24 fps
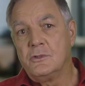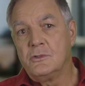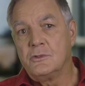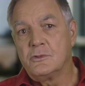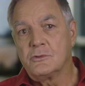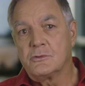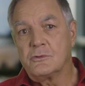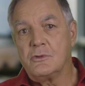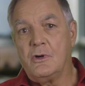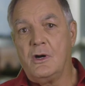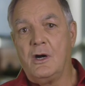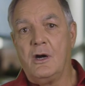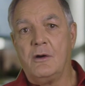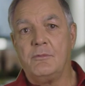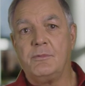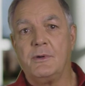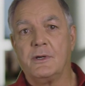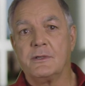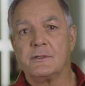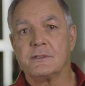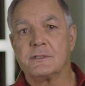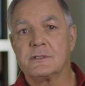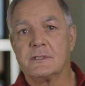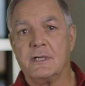So how
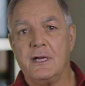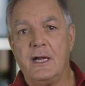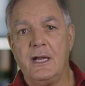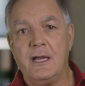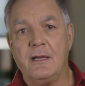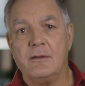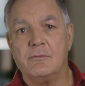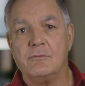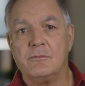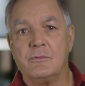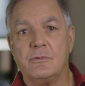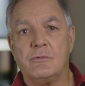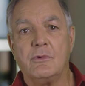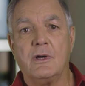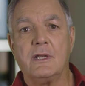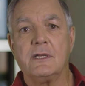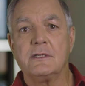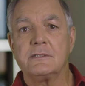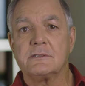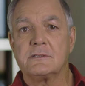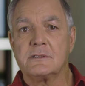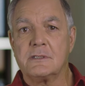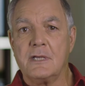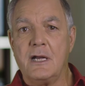about the time? Well,
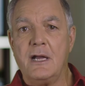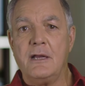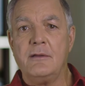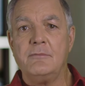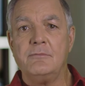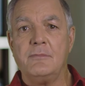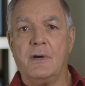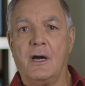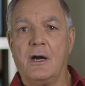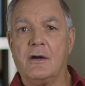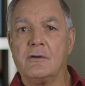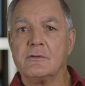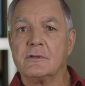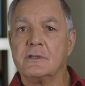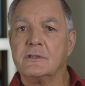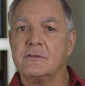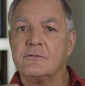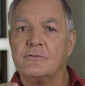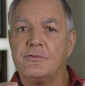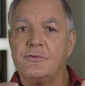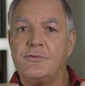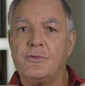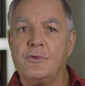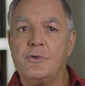it's time-bound.
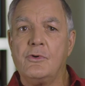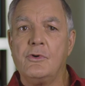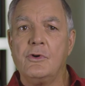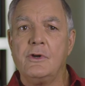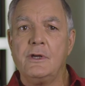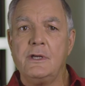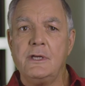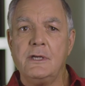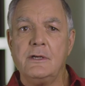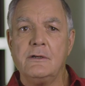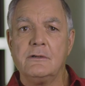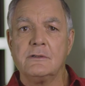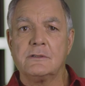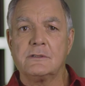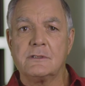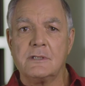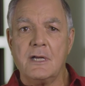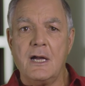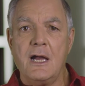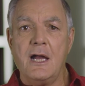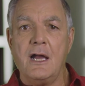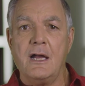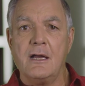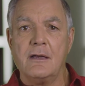In 4 years'
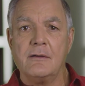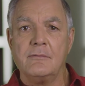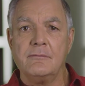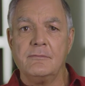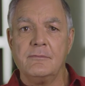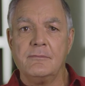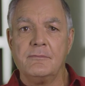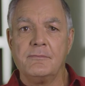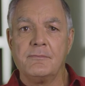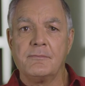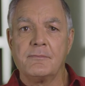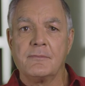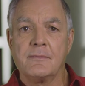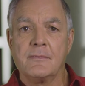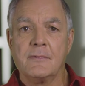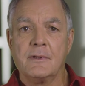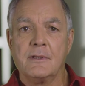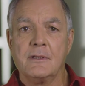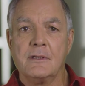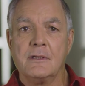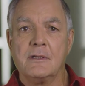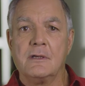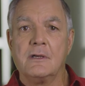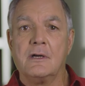time,
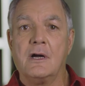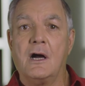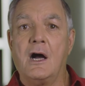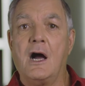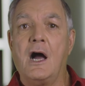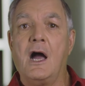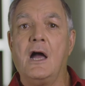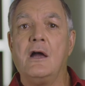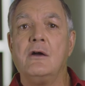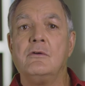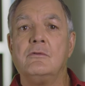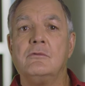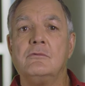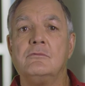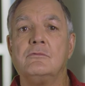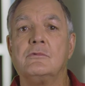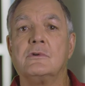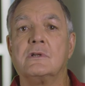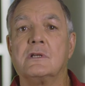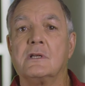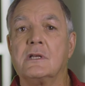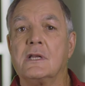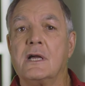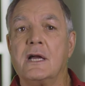I
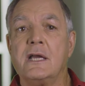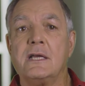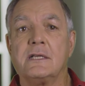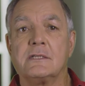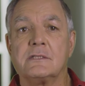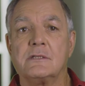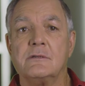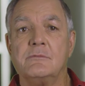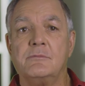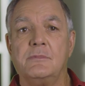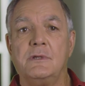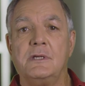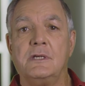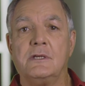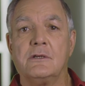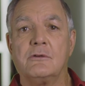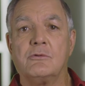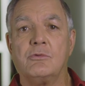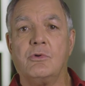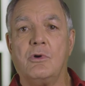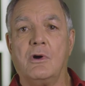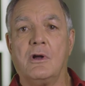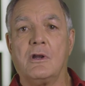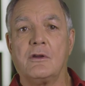would like to be
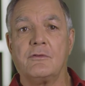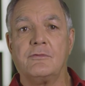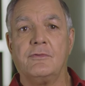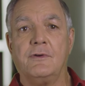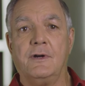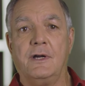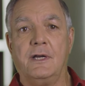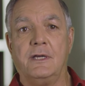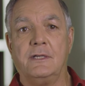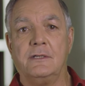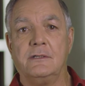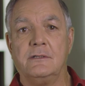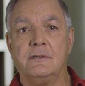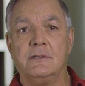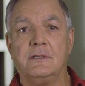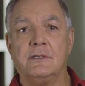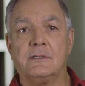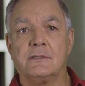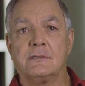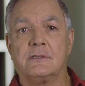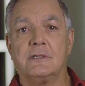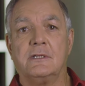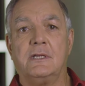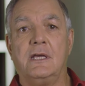qualified.
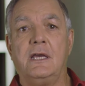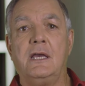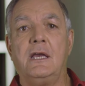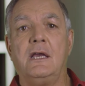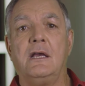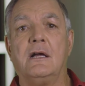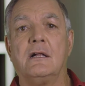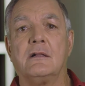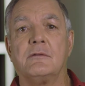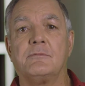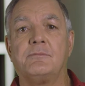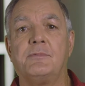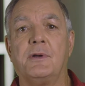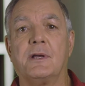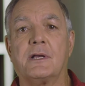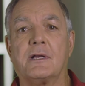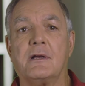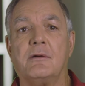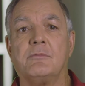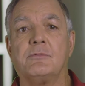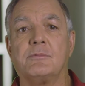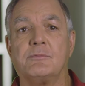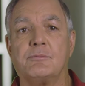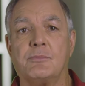Today, I'll pick
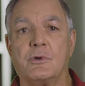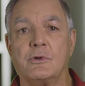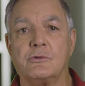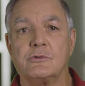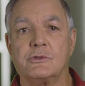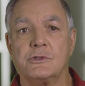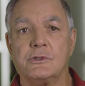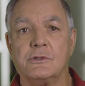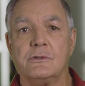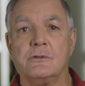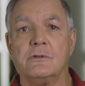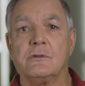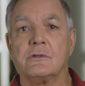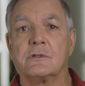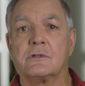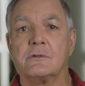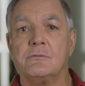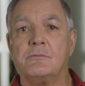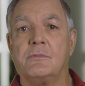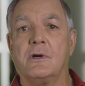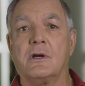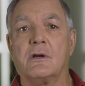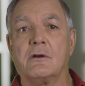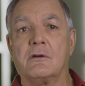up a brochure, and
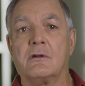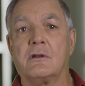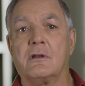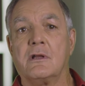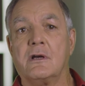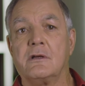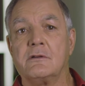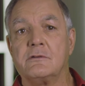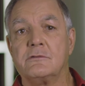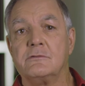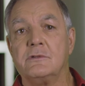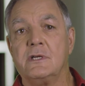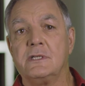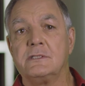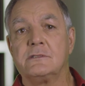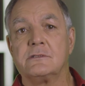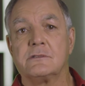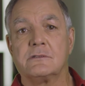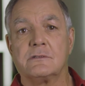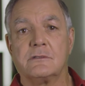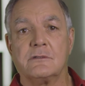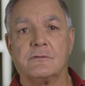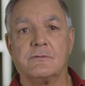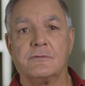tomorrow I'll
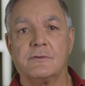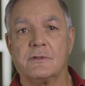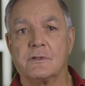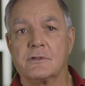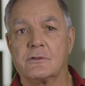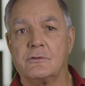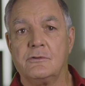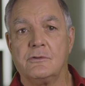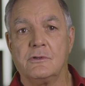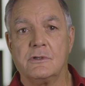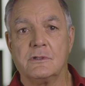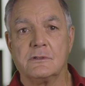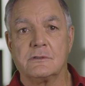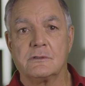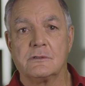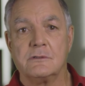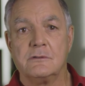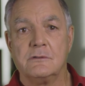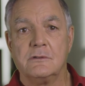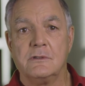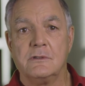register for the course.